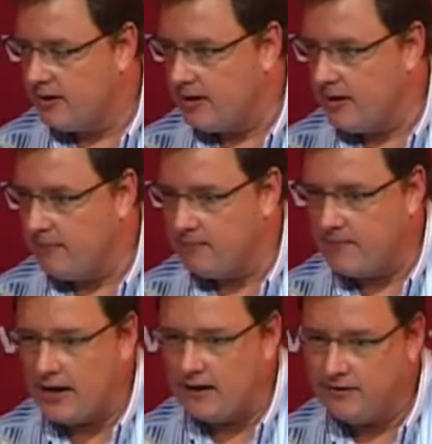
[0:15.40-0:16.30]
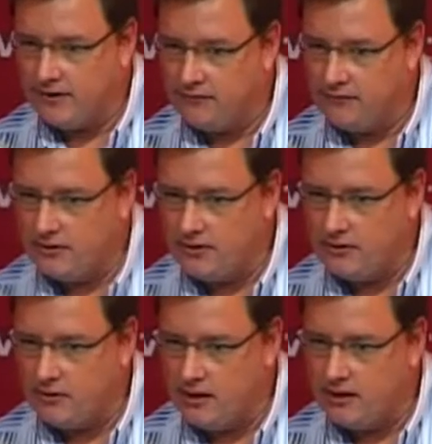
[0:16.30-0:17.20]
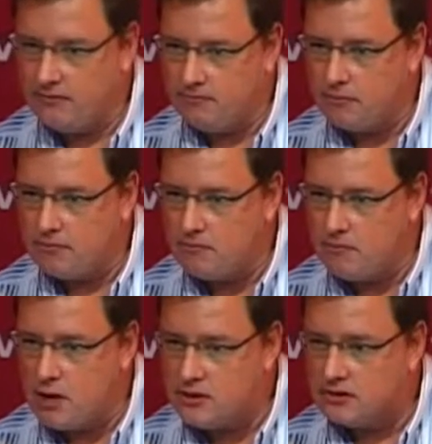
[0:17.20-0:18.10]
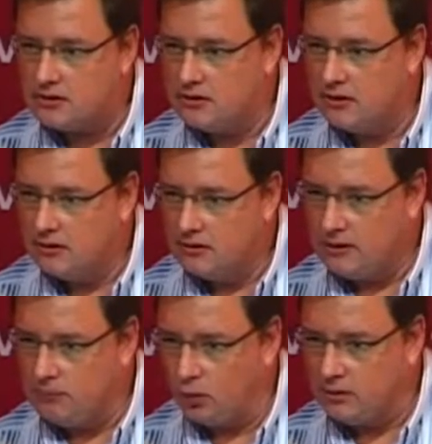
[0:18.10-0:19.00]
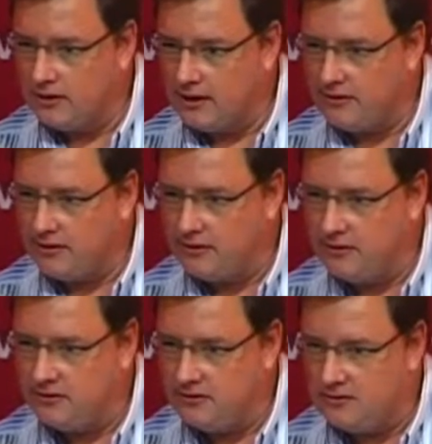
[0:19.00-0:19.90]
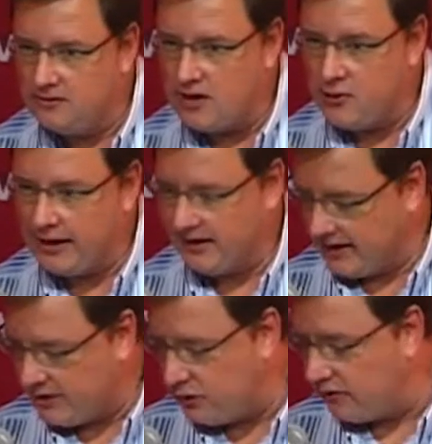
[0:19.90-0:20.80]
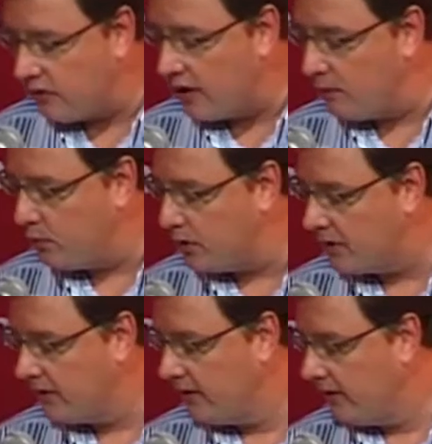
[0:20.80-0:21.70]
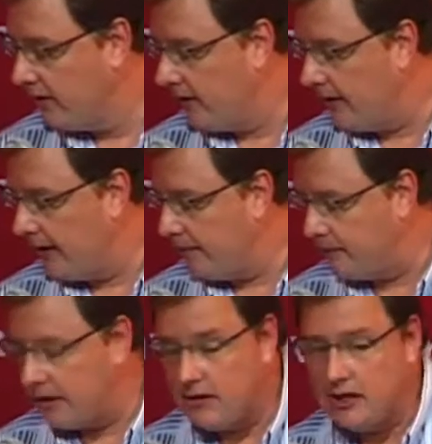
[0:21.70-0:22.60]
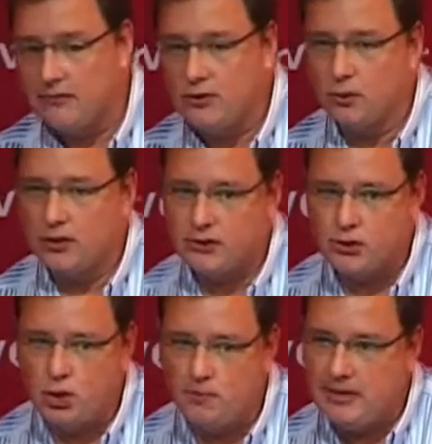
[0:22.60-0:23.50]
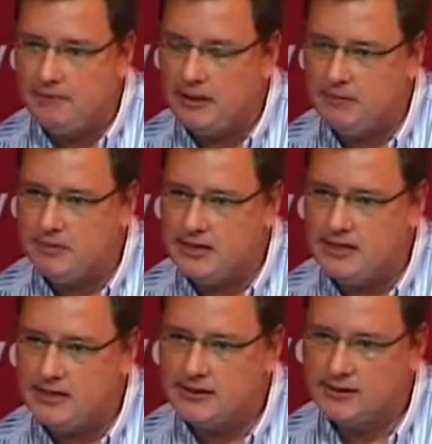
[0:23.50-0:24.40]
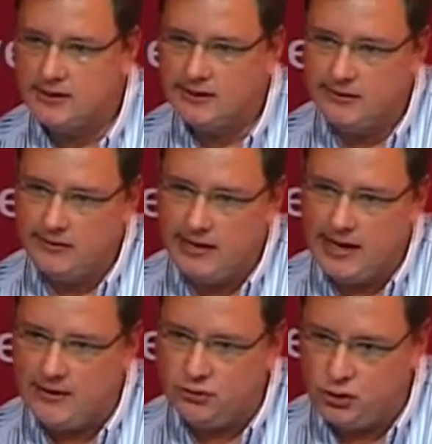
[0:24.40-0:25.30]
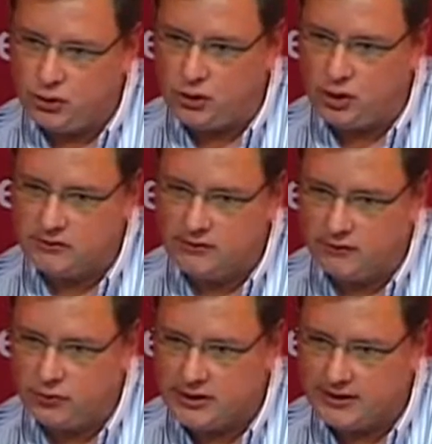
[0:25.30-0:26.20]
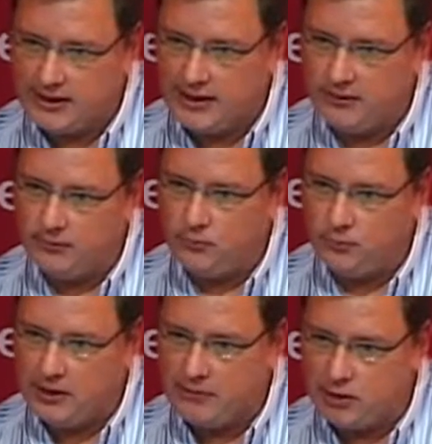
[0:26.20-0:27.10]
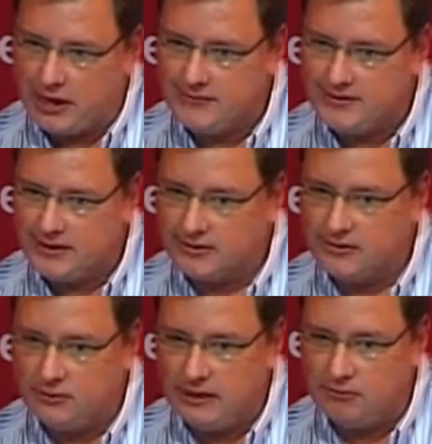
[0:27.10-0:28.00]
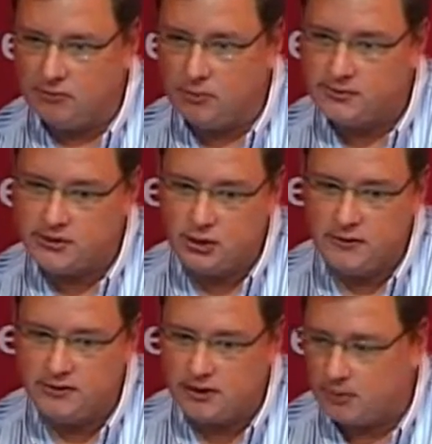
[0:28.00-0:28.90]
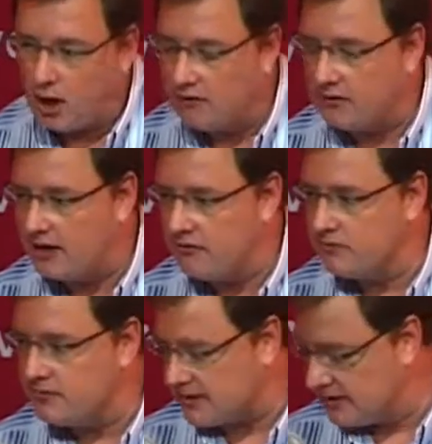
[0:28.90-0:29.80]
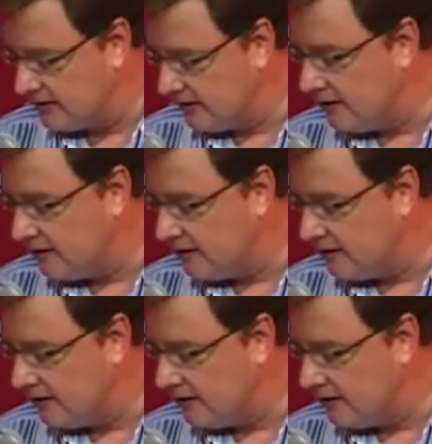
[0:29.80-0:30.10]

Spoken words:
I think most importantly, I think the regulatory framework. I think if we're talking true PPPs and true transfer of risk and where the private sector really performs a service on behalf of government,